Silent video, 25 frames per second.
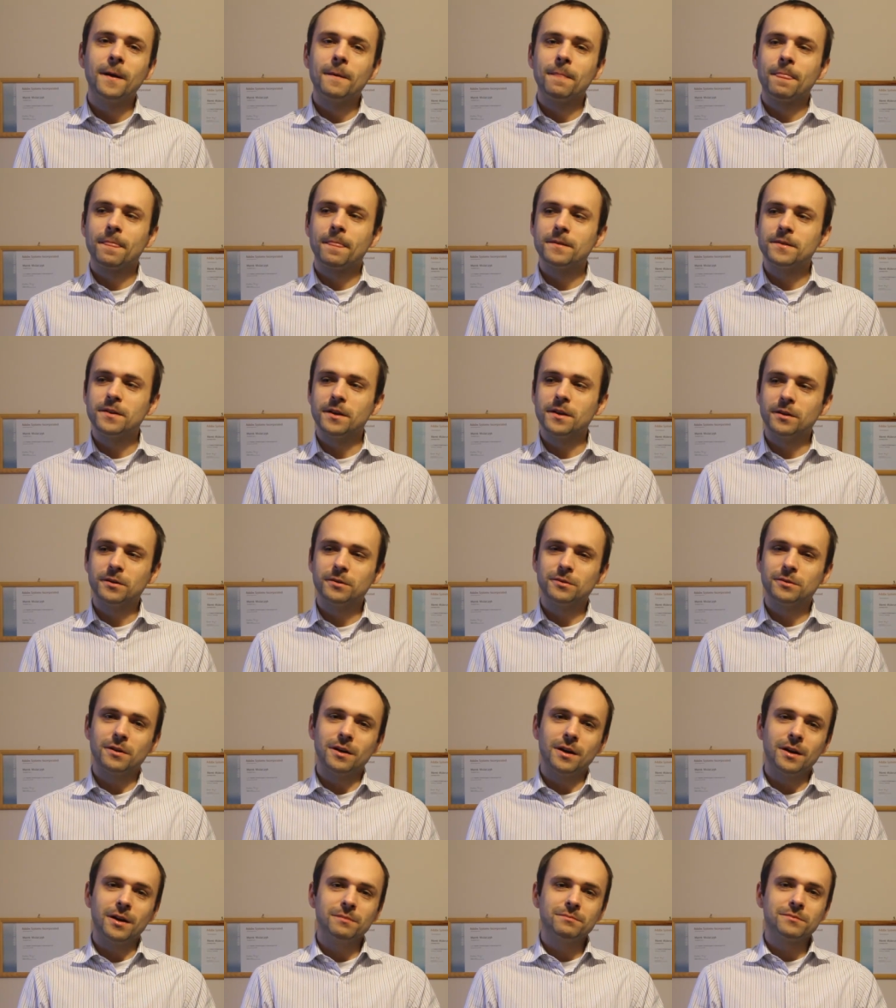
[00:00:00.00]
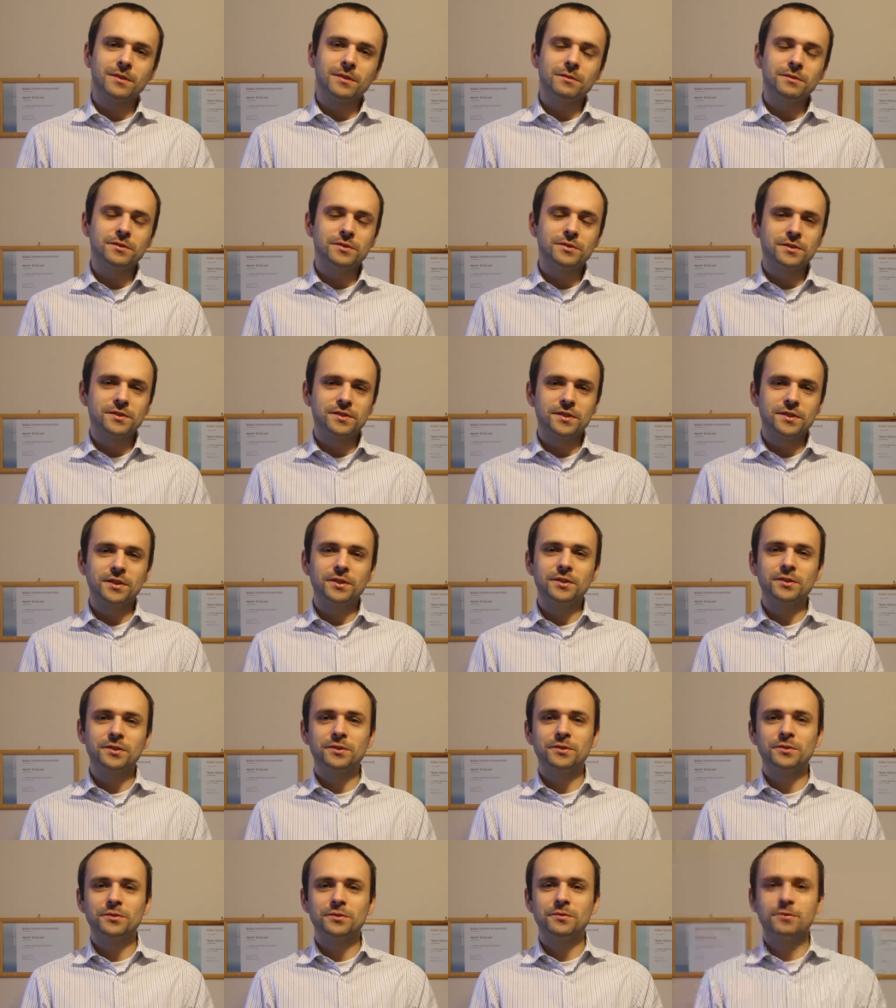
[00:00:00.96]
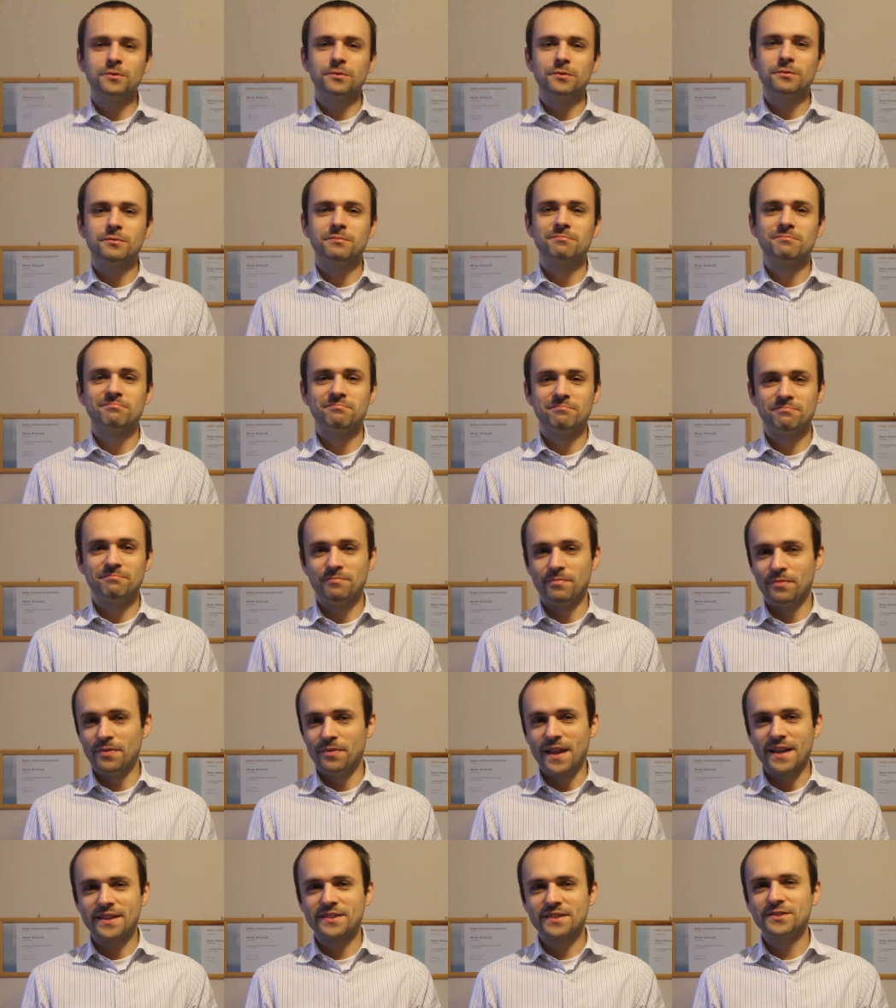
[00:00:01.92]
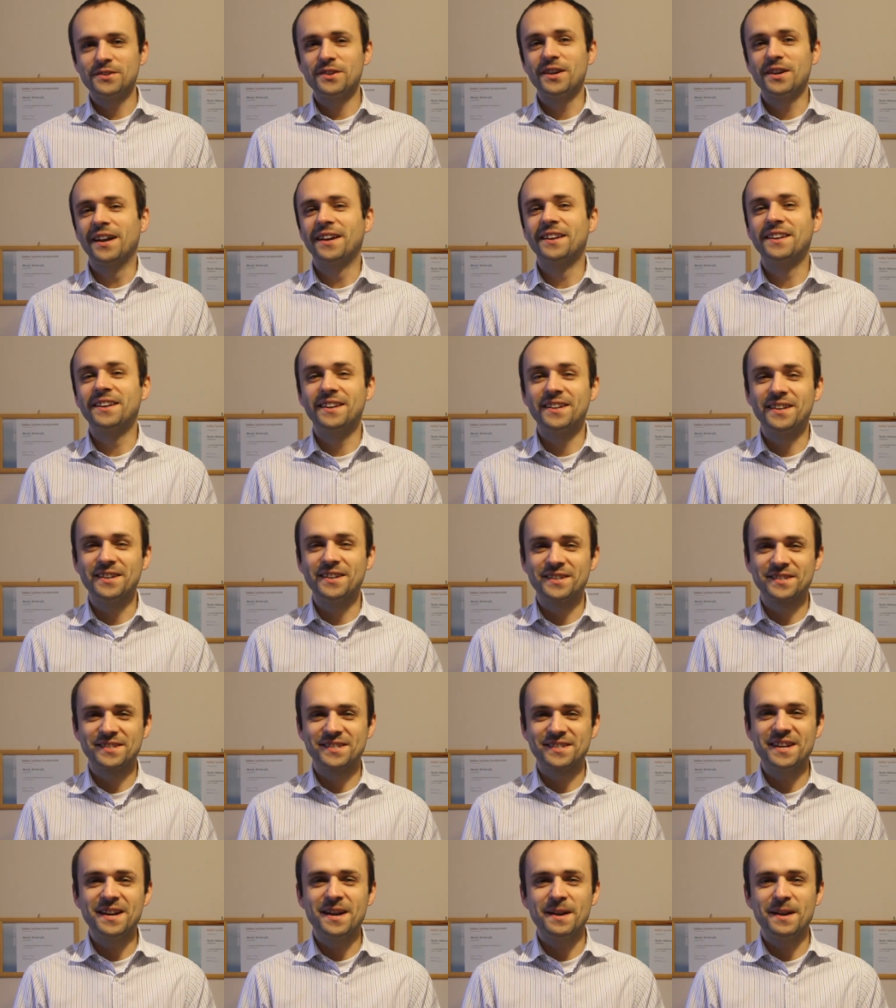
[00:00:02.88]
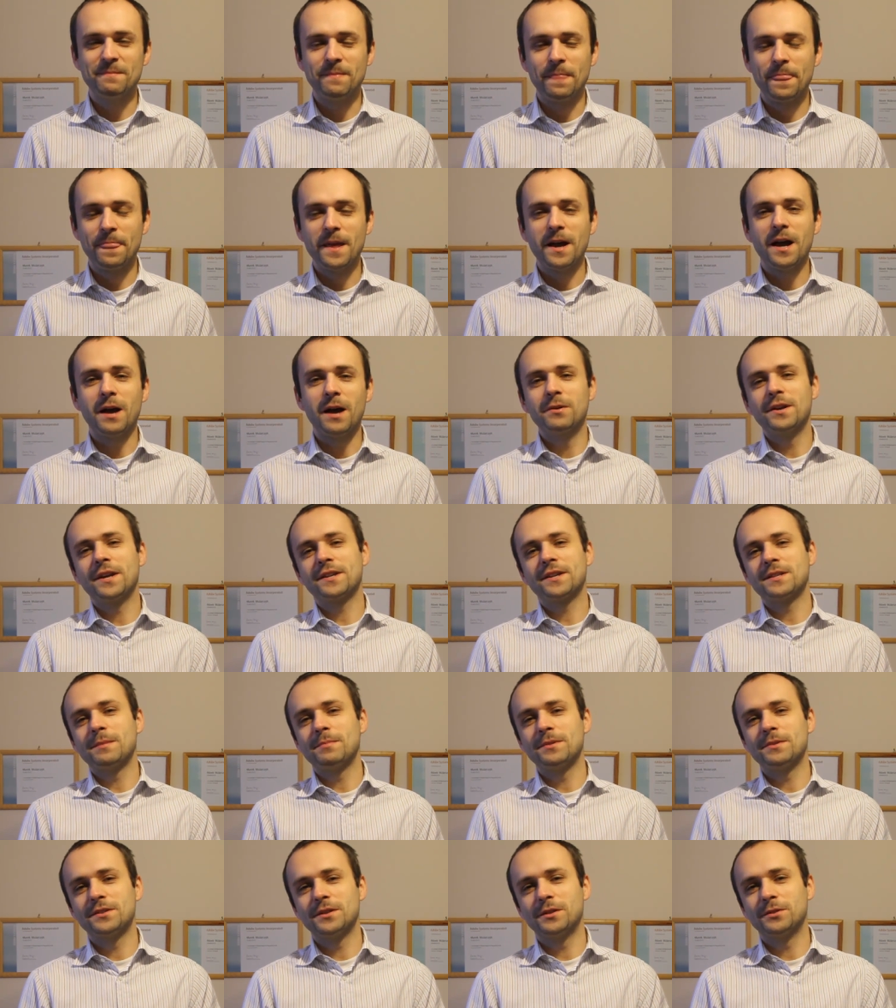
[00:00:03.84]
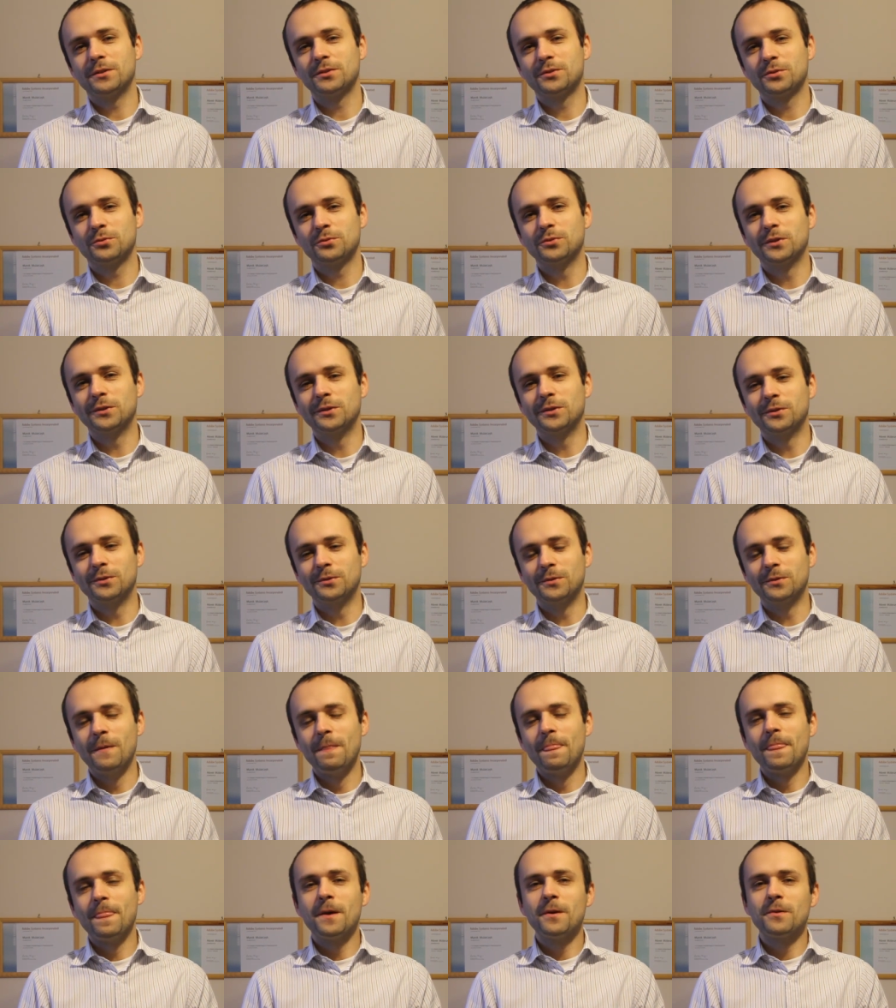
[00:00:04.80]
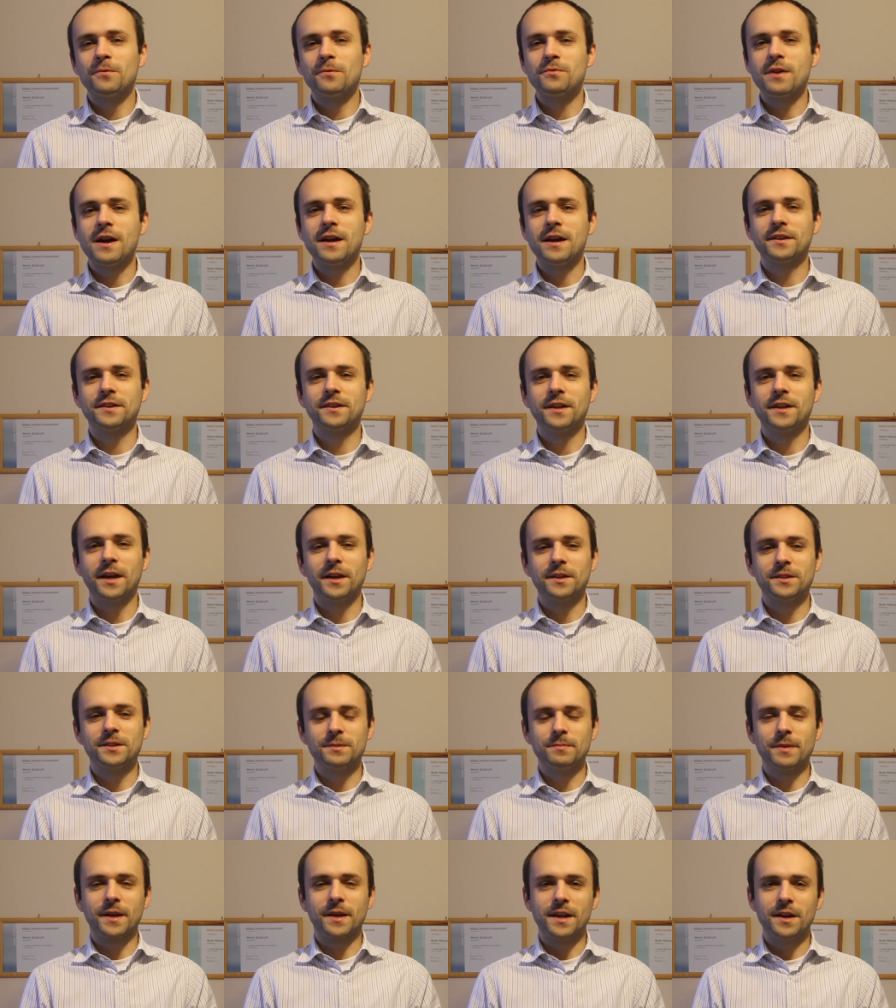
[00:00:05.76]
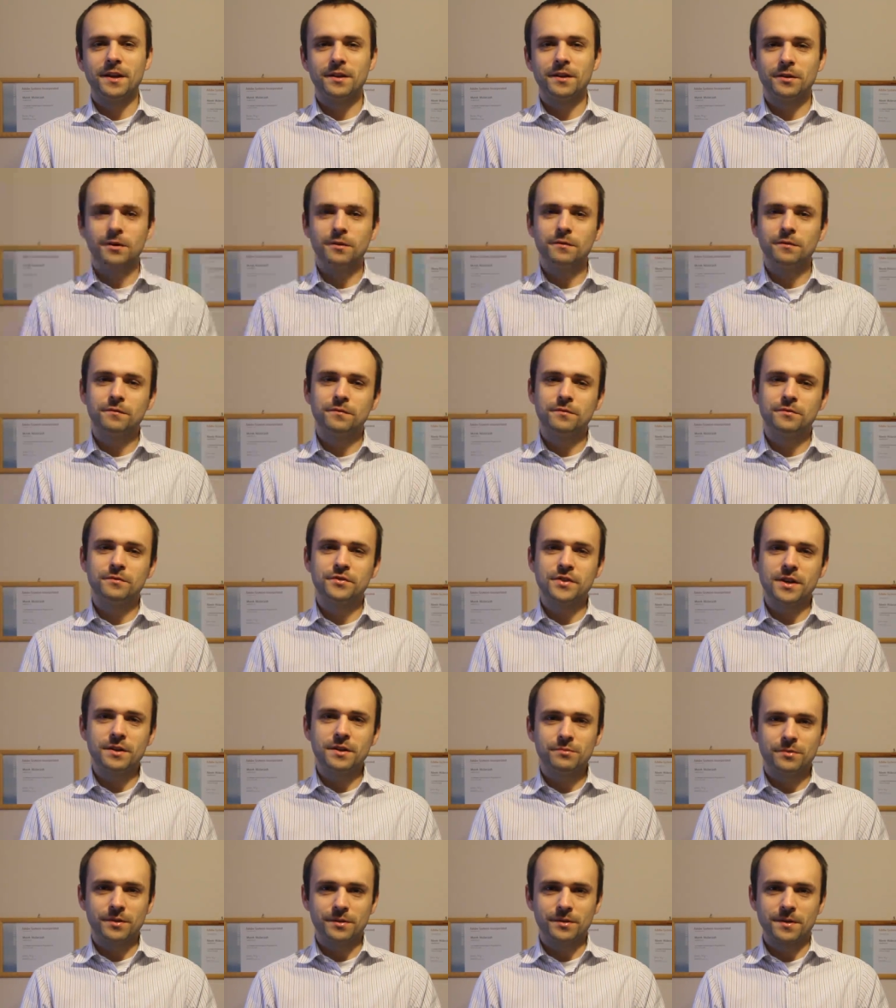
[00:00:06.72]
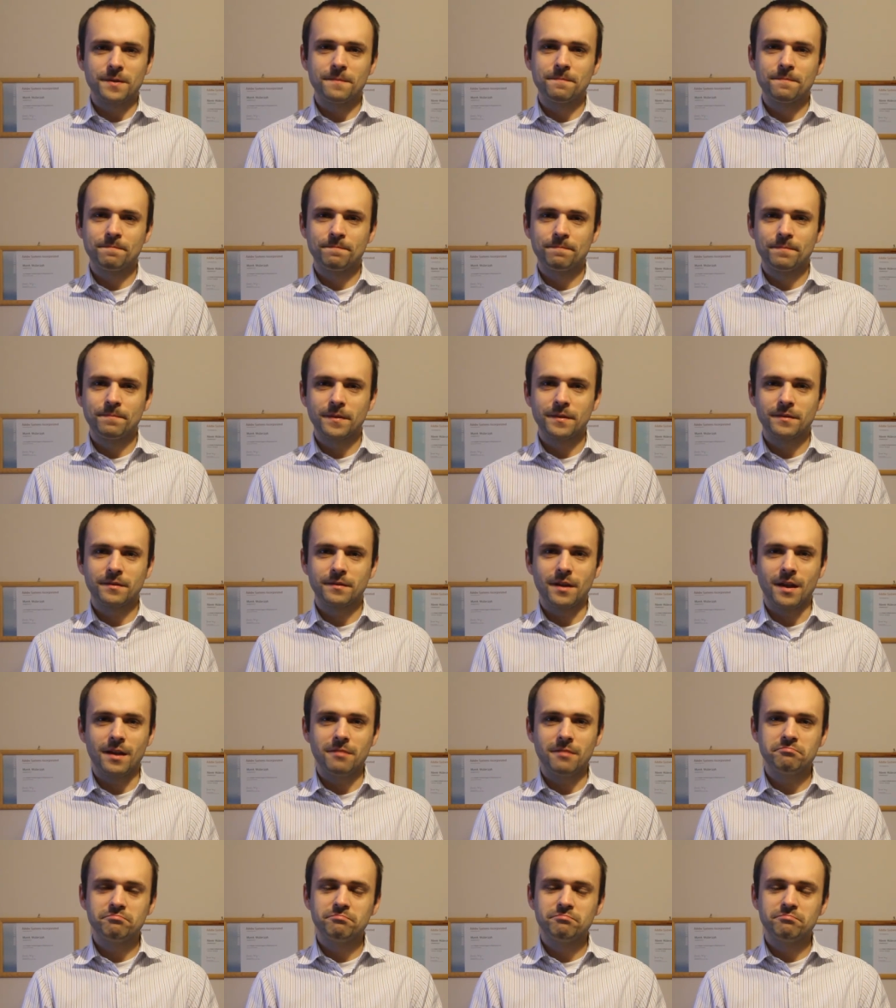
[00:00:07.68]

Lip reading: So I'm going to see you next year, in a year's time. Our next episode will run at the beginning of January. Okay?